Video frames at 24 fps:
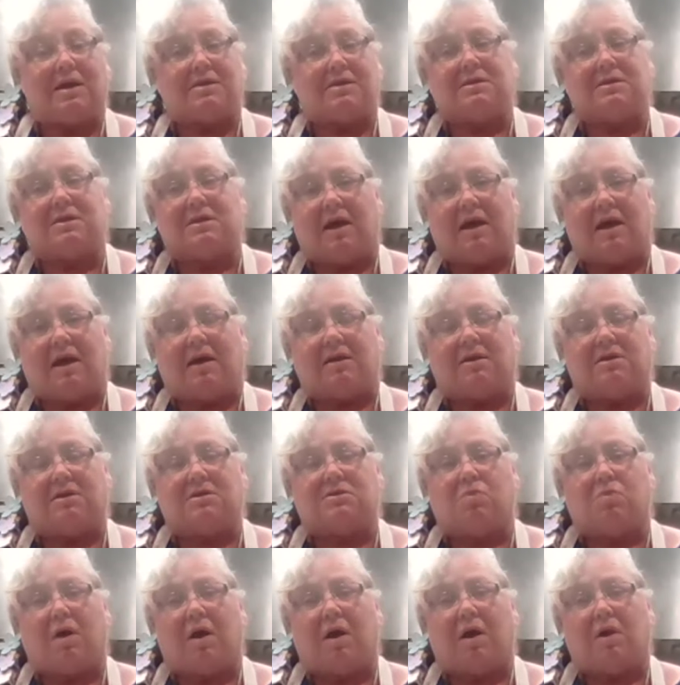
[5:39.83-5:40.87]
And so,
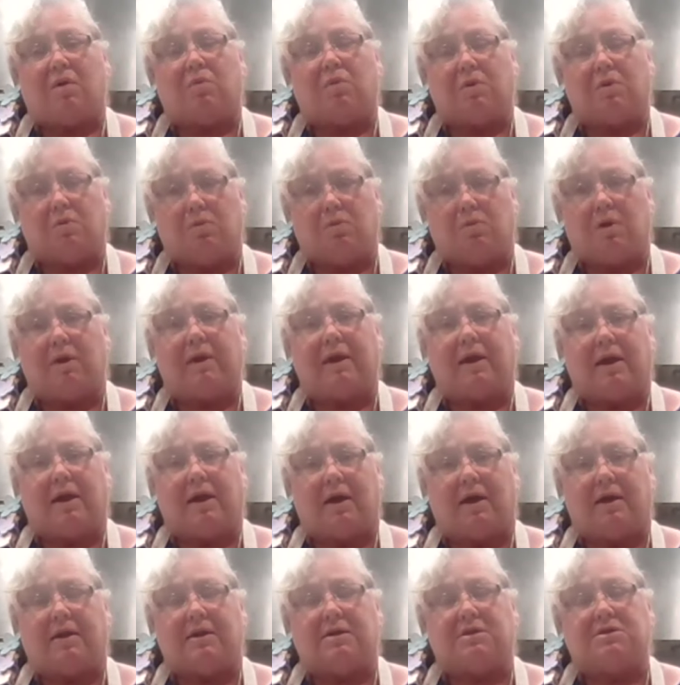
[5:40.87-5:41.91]
because of that, is
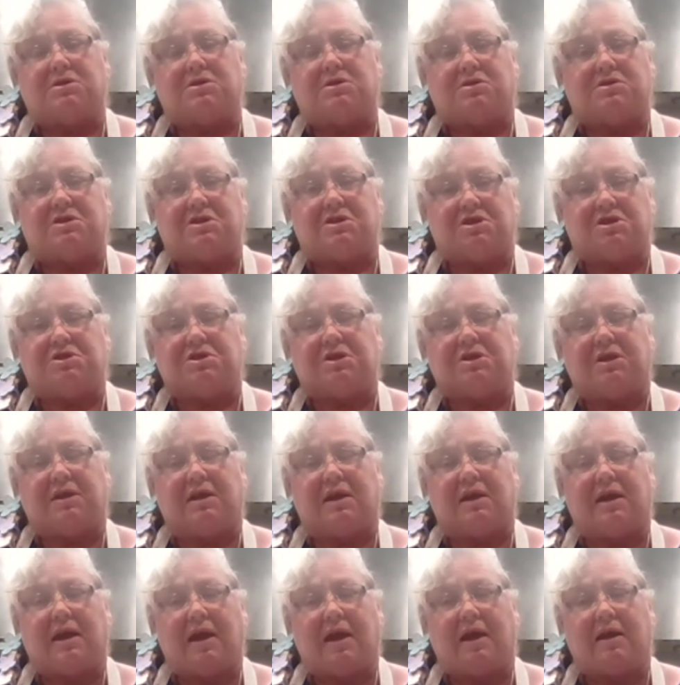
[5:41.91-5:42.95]
why we really
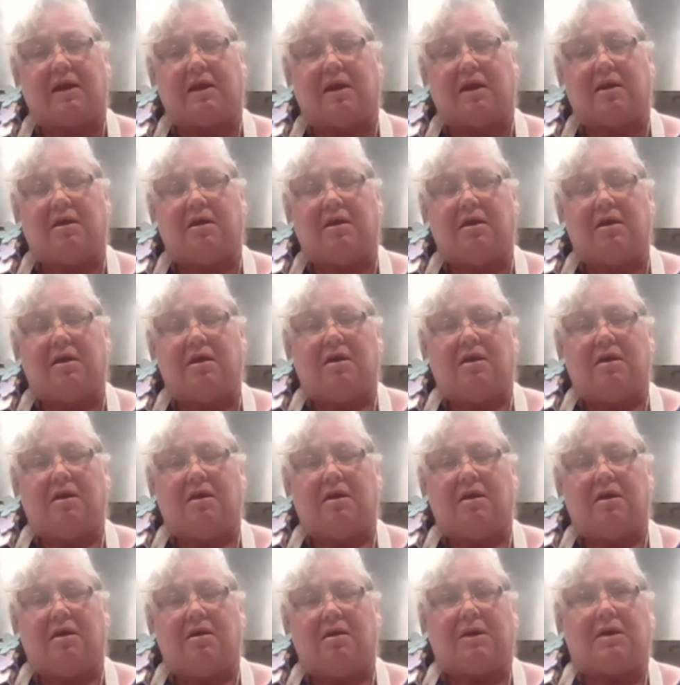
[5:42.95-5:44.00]
got into
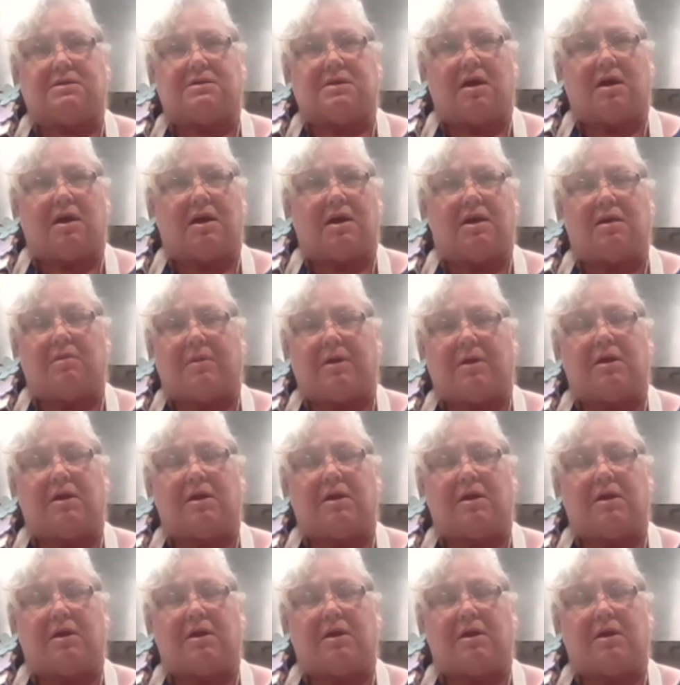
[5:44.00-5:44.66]
teaching canning